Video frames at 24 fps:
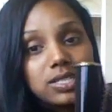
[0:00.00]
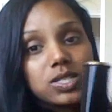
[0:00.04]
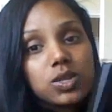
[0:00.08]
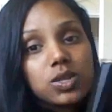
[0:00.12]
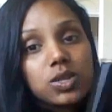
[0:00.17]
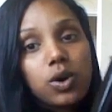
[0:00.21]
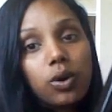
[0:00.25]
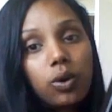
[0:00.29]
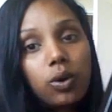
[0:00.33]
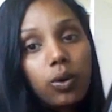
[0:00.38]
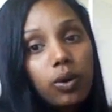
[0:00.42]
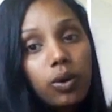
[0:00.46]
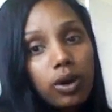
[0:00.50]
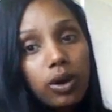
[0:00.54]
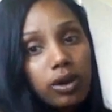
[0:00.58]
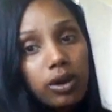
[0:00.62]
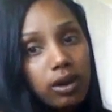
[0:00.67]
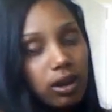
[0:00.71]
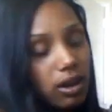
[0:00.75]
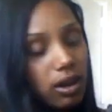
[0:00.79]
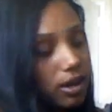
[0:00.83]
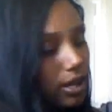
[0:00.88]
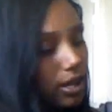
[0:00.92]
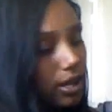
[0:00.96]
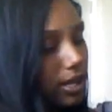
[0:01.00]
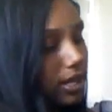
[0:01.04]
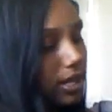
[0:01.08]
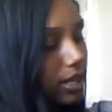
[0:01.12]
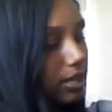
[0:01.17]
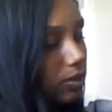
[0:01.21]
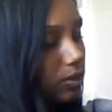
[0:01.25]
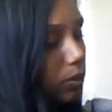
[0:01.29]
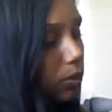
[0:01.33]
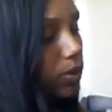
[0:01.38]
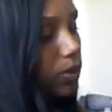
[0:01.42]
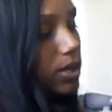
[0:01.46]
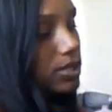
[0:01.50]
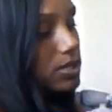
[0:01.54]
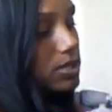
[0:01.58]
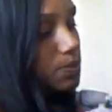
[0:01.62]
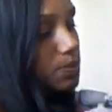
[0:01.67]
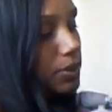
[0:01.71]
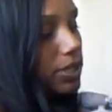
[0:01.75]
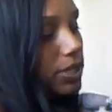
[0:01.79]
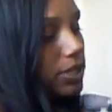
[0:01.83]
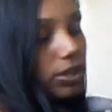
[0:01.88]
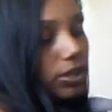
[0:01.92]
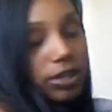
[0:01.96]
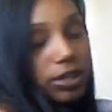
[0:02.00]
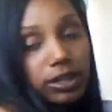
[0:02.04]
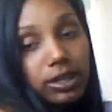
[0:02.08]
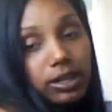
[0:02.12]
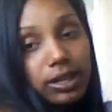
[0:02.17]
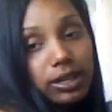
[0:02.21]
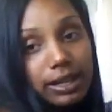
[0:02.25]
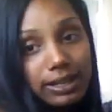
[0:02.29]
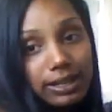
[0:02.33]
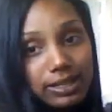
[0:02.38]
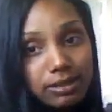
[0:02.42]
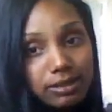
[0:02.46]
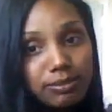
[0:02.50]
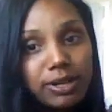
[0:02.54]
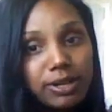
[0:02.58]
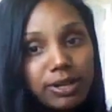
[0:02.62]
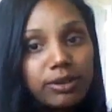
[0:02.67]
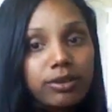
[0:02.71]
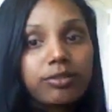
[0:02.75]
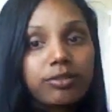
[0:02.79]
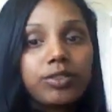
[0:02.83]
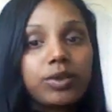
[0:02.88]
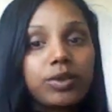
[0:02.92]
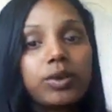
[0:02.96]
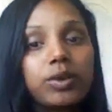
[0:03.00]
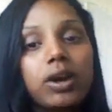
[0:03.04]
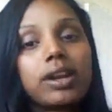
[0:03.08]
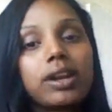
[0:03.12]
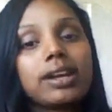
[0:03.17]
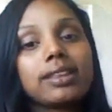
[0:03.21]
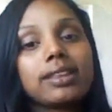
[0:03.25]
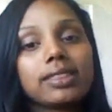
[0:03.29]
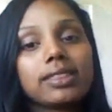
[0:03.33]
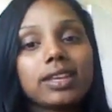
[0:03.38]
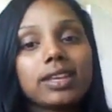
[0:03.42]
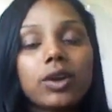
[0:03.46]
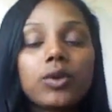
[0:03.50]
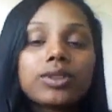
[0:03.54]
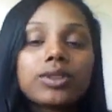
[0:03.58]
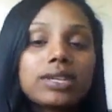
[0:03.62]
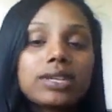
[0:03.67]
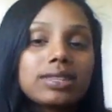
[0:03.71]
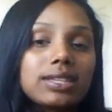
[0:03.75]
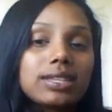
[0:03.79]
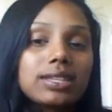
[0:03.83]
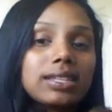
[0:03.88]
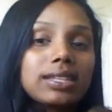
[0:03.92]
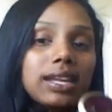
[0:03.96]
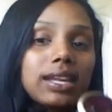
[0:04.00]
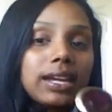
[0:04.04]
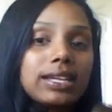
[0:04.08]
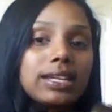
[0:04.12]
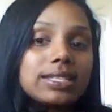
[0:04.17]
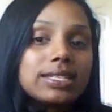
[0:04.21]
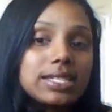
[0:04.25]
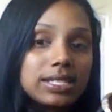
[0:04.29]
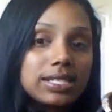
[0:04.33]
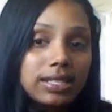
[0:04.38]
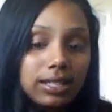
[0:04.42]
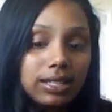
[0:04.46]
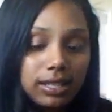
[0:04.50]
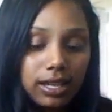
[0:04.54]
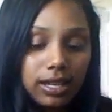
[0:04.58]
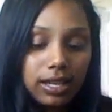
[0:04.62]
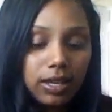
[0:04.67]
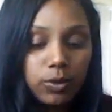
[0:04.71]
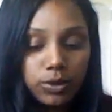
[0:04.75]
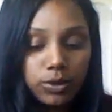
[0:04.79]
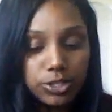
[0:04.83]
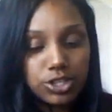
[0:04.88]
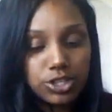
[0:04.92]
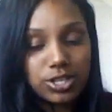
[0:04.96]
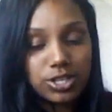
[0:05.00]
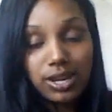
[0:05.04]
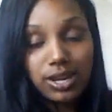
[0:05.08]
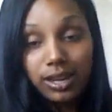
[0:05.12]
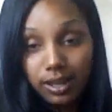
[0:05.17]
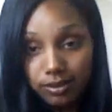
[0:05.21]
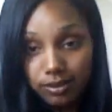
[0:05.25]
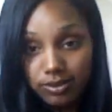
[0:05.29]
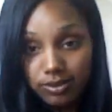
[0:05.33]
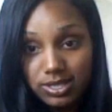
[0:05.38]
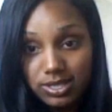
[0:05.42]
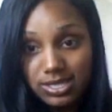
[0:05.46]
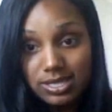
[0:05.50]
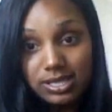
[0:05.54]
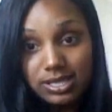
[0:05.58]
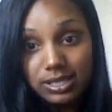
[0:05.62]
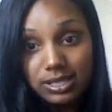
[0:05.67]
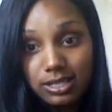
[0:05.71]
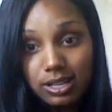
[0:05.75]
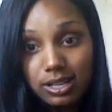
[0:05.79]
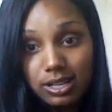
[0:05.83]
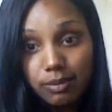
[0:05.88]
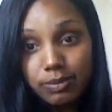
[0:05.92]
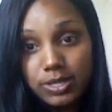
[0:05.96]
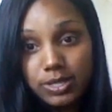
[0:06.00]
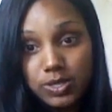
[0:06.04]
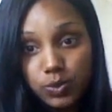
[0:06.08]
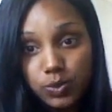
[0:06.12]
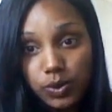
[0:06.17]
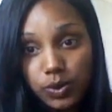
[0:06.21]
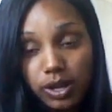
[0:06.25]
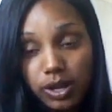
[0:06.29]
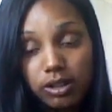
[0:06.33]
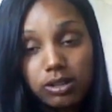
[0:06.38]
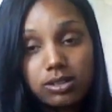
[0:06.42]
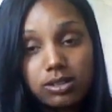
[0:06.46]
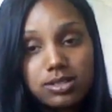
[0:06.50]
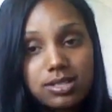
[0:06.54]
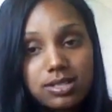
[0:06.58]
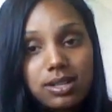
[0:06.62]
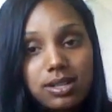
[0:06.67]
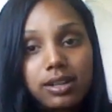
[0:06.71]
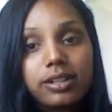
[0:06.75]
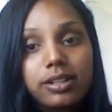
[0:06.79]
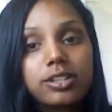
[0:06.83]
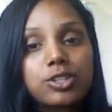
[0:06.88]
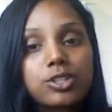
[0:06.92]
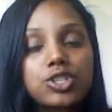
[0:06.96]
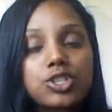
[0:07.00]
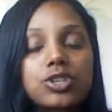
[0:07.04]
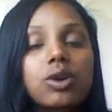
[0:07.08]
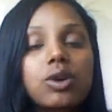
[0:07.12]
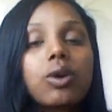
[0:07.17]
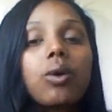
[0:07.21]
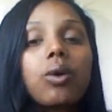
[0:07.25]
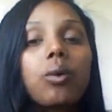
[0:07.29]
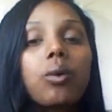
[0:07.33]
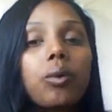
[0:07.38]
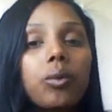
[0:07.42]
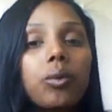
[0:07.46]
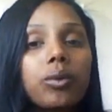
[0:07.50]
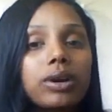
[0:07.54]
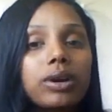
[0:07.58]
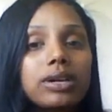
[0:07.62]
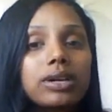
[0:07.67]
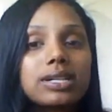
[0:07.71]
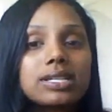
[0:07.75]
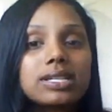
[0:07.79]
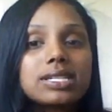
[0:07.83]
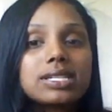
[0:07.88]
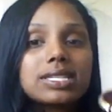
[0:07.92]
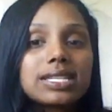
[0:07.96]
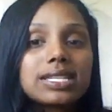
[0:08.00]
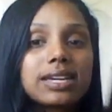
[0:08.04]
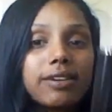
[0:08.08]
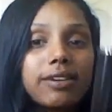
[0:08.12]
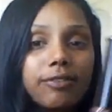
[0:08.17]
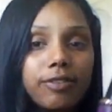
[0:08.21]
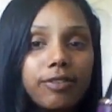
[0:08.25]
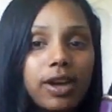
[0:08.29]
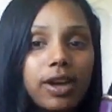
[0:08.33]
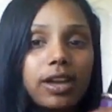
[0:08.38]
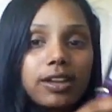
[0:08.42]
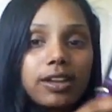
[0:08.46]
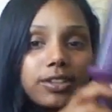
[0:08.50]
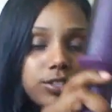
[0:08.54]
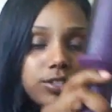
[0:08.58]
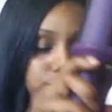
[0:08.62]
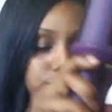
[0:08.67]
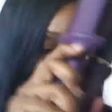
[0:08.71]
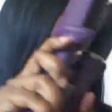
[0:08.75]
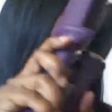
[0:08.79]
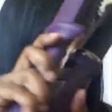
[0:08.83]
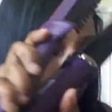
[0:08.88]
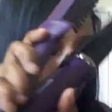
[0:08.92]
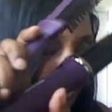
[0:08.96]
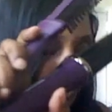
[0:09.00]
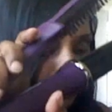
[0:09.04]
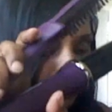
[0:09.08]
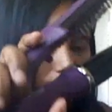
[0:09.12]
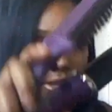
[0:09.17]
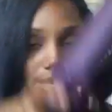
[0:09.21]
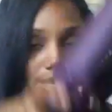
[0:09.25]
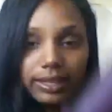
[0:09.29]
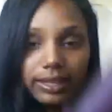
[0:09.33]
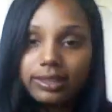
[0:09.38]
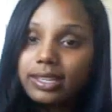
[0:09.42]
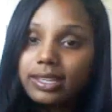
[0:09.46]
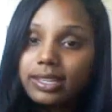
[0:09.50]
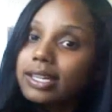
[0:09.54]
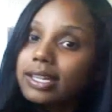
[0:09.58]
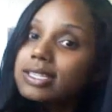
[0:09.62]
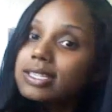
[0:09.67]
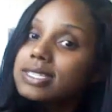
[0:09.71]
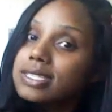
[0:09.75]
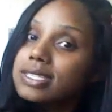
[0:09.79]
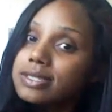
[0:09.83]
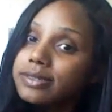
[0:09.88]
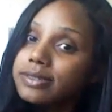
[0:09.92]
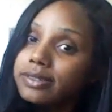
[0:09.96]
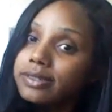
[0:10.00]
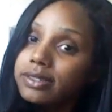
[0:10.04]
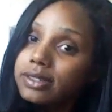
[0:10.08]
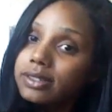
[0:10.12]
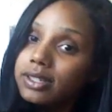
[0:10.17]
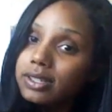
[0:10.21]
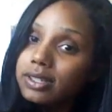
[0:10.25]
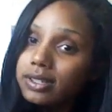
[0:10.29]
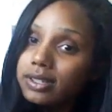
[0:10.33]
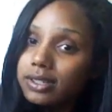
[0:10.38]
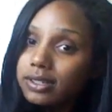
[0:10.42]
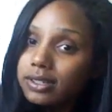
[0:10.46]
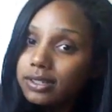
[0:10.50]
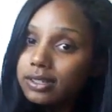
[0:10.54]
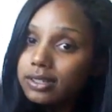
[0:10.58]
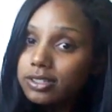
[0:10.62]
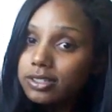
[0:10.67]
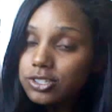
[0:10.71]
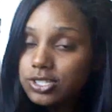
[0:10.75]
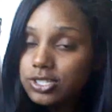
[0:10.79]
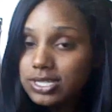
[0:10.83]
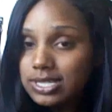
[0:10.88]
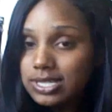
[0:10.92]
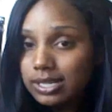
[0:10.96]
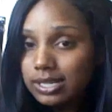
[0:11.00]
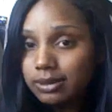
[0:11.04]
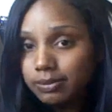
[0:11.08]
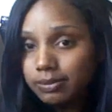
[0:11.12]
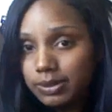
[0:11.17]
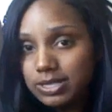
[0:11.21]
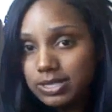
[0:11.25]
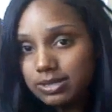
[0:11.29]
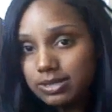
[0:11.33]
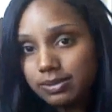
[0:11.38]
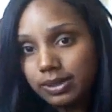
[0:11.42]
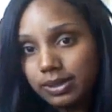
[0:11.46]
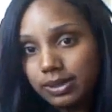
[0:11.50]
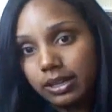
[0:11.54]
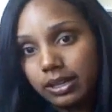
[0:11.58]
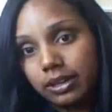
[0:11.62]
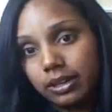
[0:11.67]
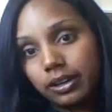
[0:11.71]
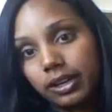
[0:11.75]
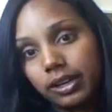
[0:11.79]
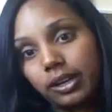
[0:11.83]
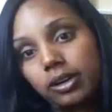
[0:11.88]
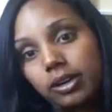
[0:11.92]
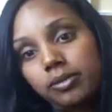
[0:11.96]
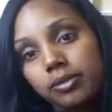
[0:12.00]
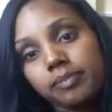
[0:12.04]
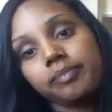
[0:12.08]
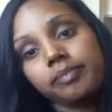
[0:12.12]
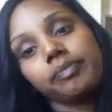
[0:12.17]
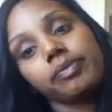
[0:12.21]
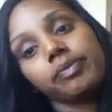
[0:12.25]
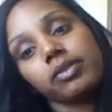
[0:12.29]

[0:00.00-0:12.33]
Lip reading: So it was pretty good. I did my review on it. The only thing that I didn't like, which I have this heated up as well to kind of show, was if I do the barrel like this, I'll just take a piece of my hair here.